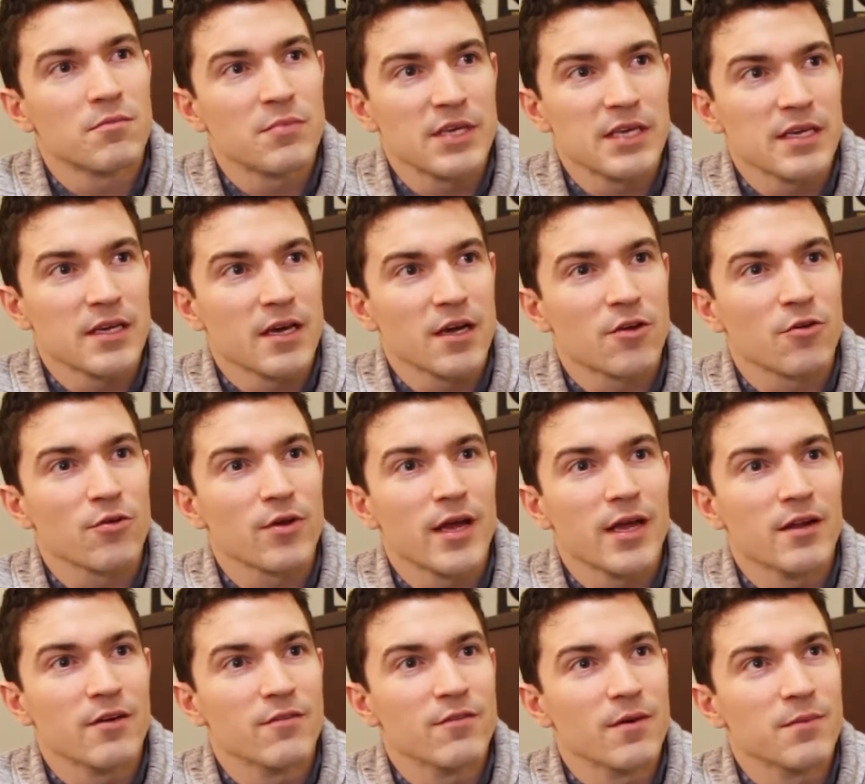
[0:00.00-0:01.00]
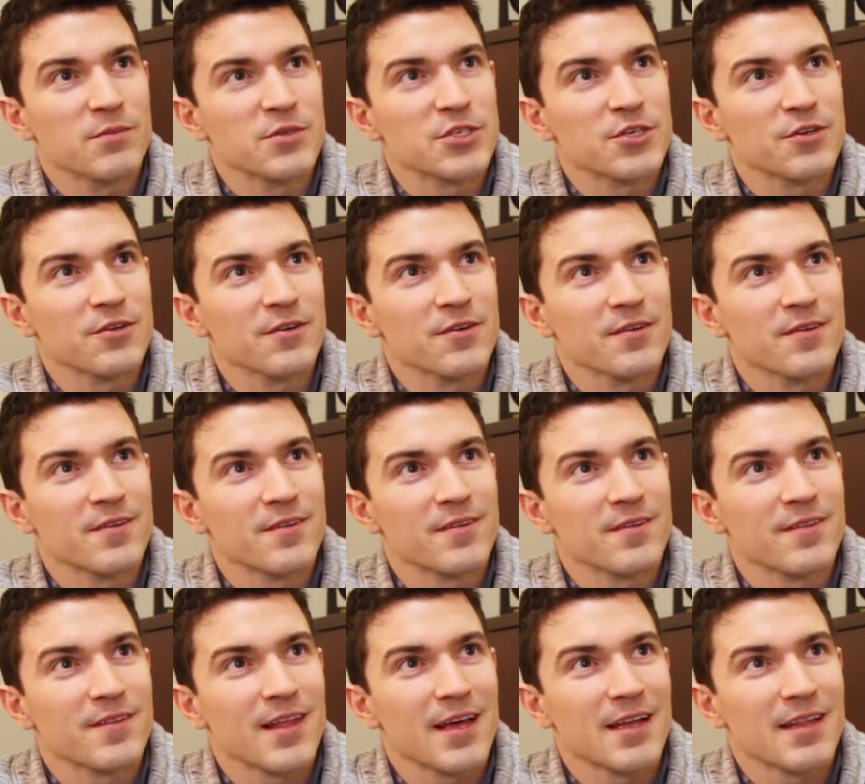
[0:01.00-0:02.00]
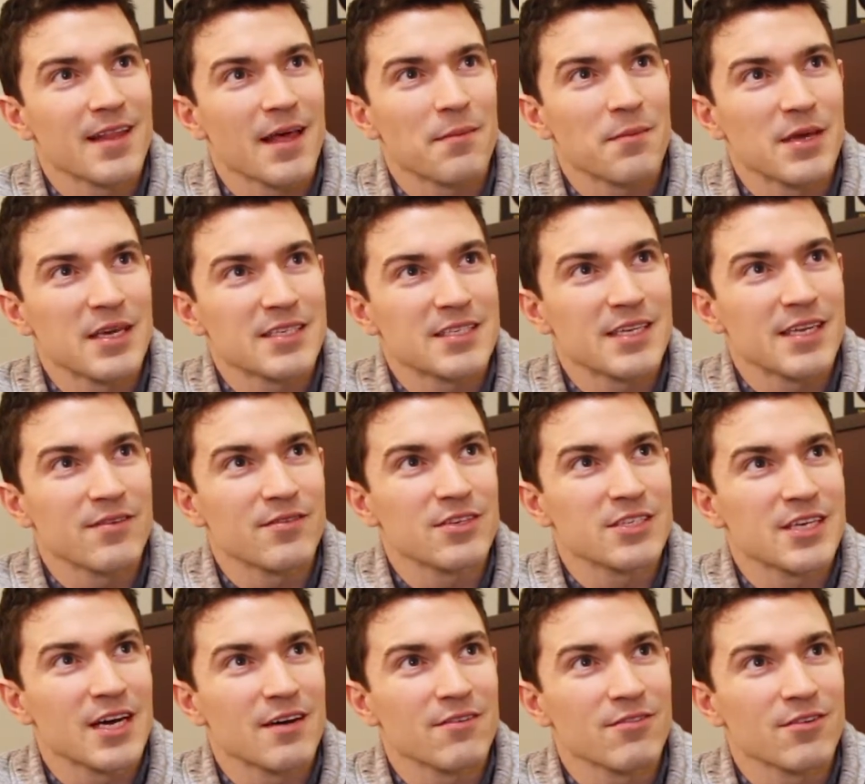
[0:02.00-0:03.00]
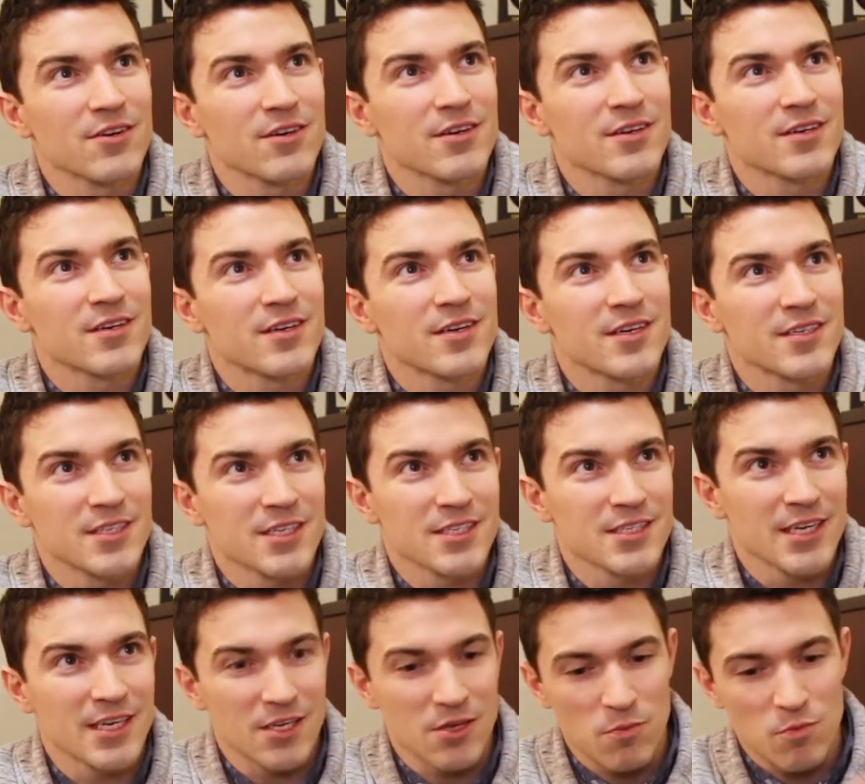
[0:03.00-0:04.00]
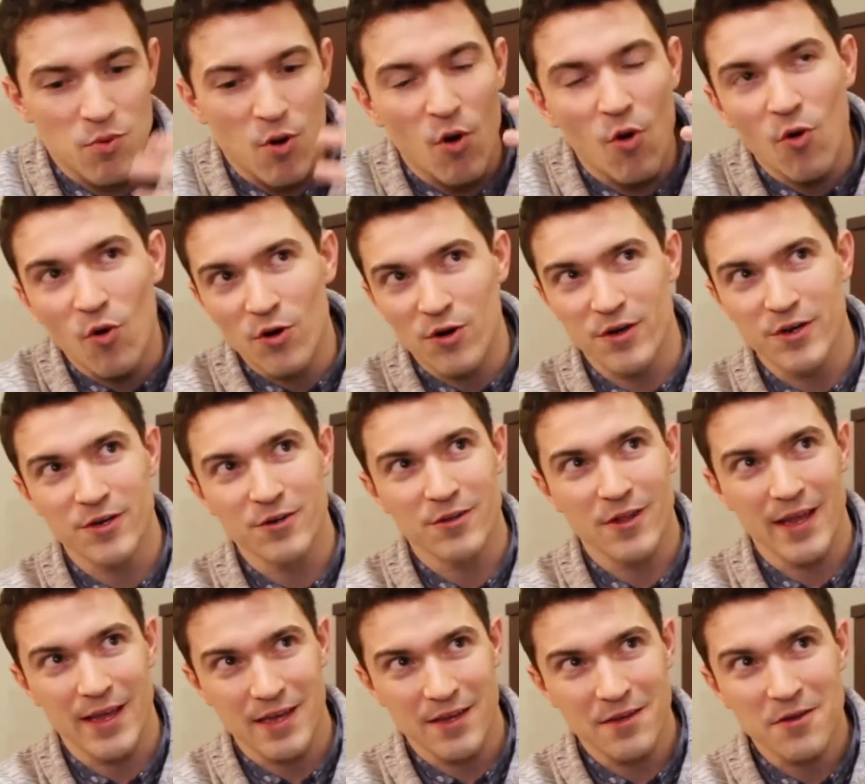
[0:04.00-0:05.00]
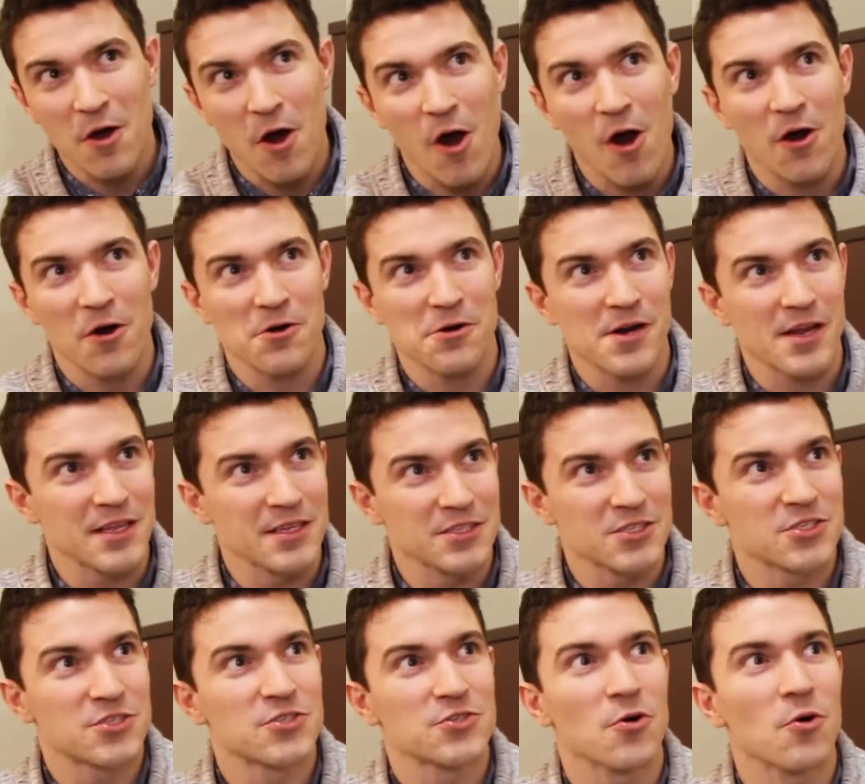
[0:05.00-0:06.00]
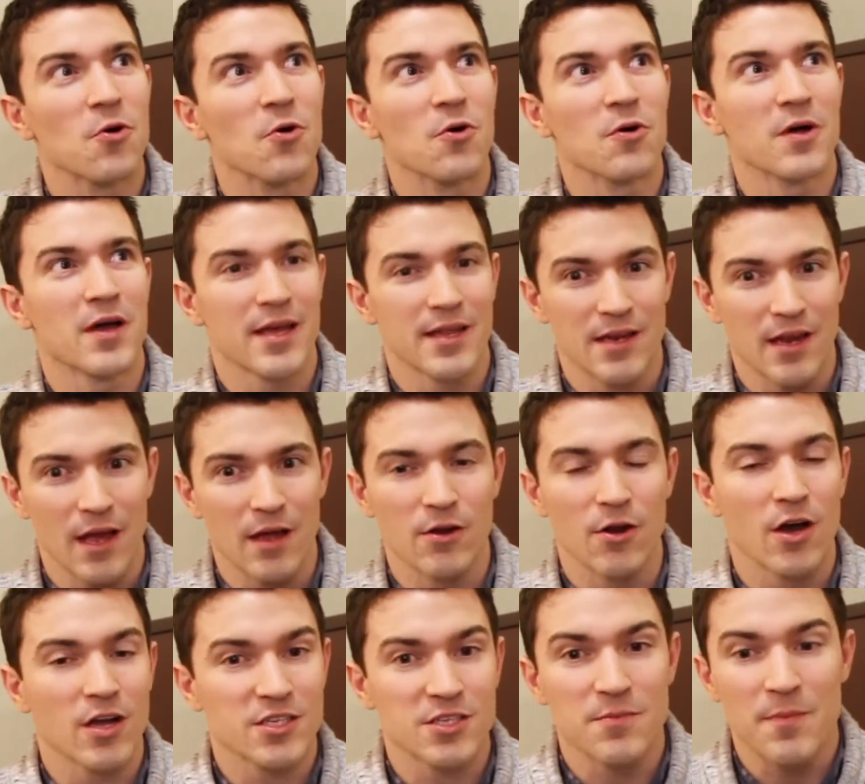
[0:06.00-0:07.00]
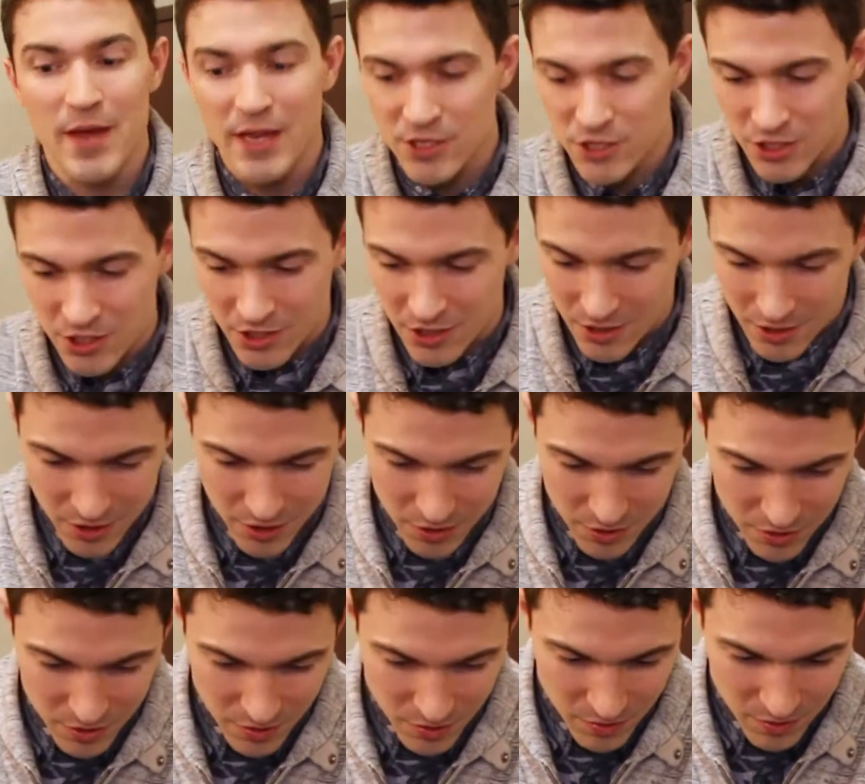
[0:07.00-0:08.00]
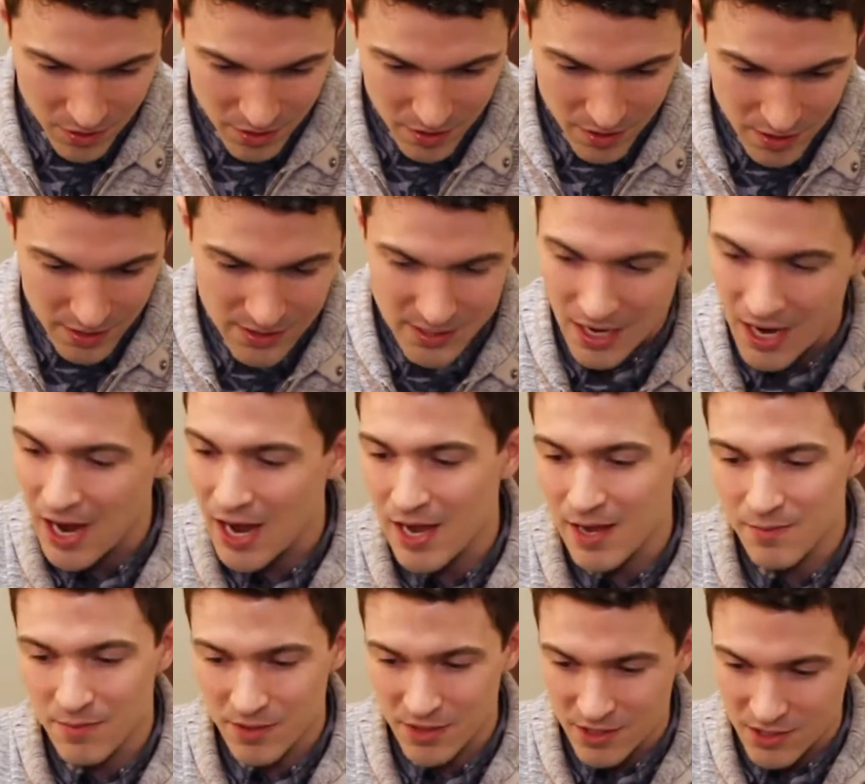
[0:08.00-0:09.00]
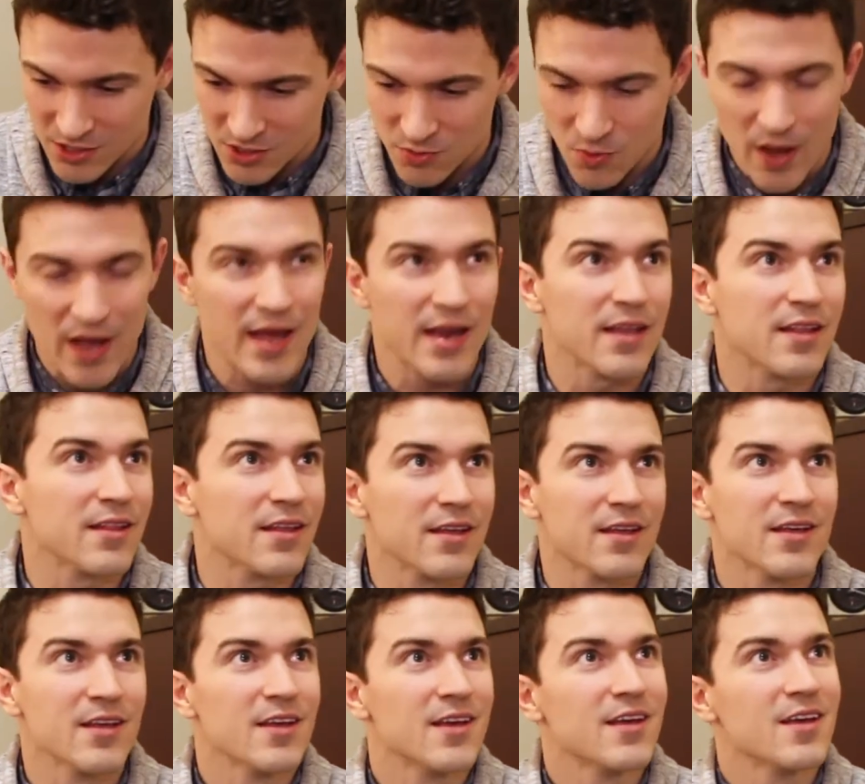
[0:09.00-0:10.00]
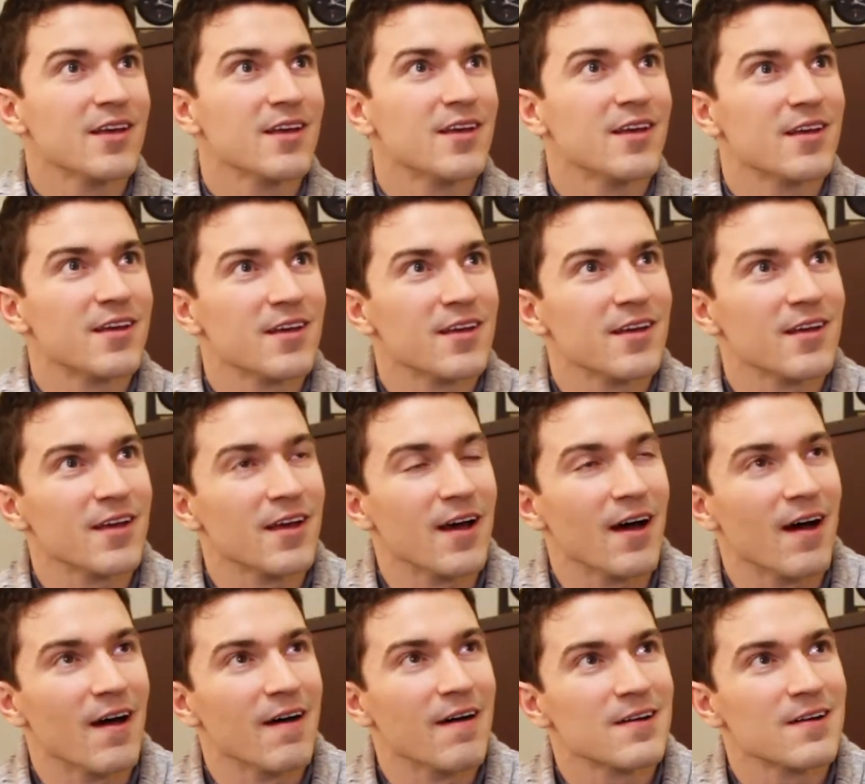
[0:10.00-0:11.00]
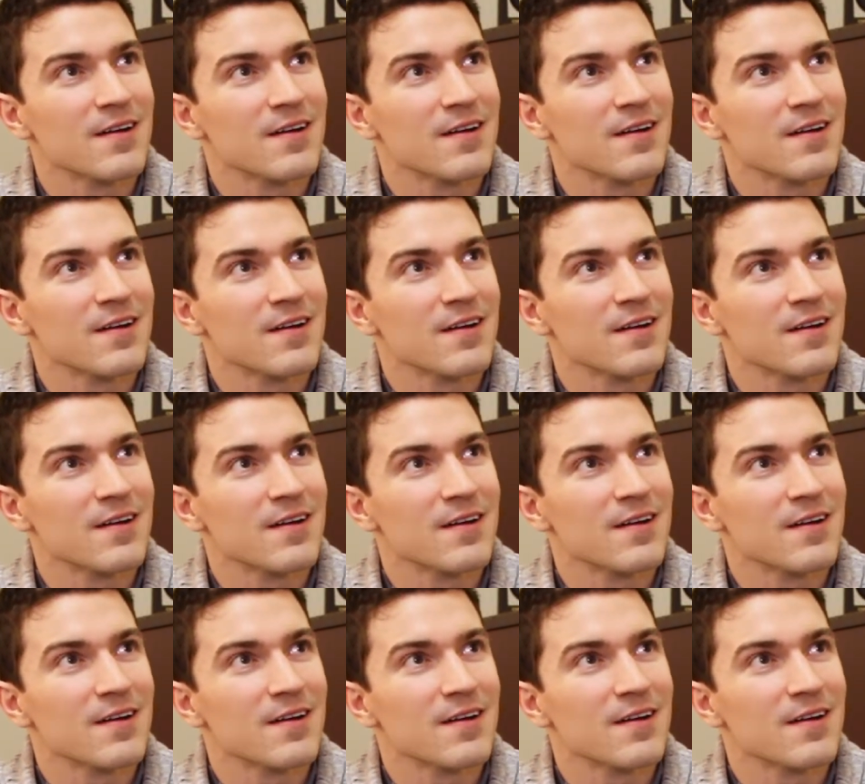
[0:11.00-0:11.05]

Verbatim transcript: Being a creative, I'm sure. Yeah. That that makes it even tougher because yeah. it's like you pour your like heart and soul yeah. and, and not to mention you, you, know the, the time and the sweat and the yeah yeah